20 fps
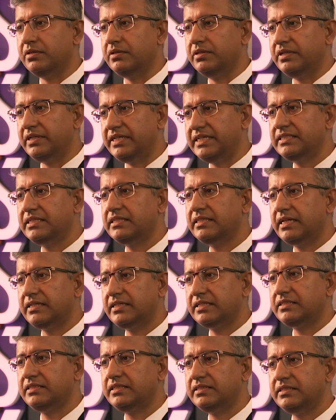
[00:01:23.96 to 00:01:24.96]
The reason that
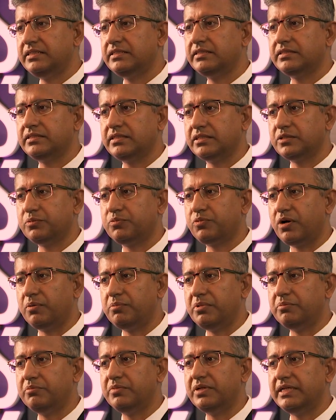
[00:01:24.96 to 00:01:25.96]
this disease is such a
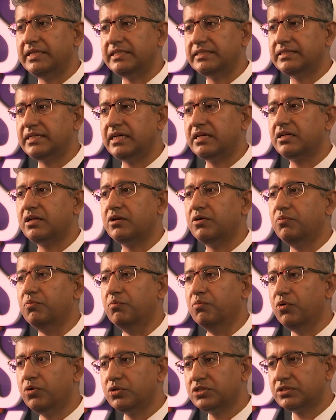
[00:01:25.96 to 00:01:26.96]
problem is that
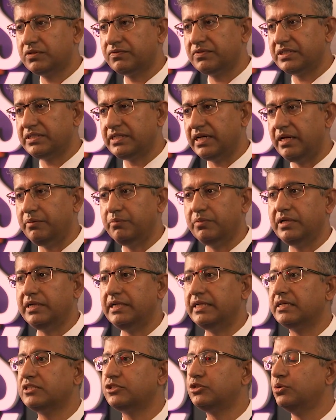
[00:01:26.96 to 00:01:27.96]
most of the time
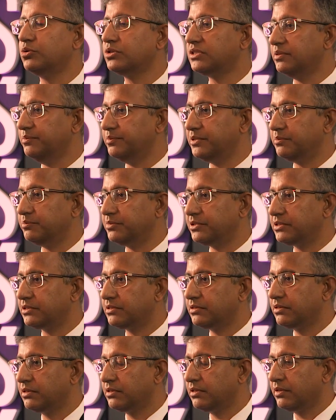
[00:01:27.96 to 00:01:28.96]
it has no
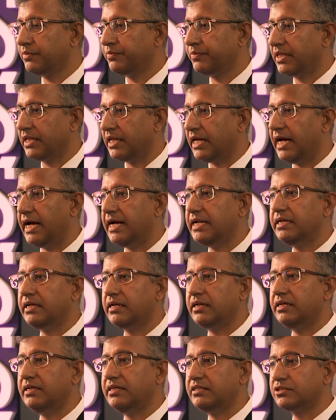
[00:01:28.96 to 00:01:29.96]
symptoms. And
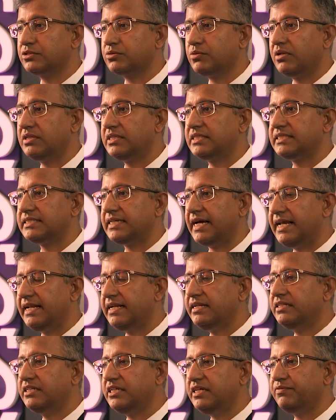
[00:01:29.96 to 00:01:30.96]
it is called the
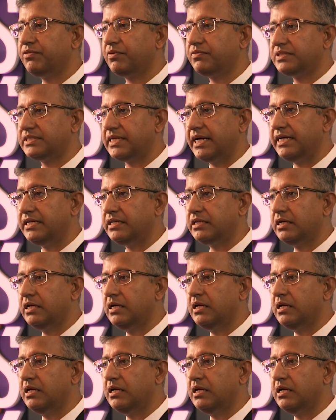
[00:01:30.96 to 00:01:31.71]
silent thief of sight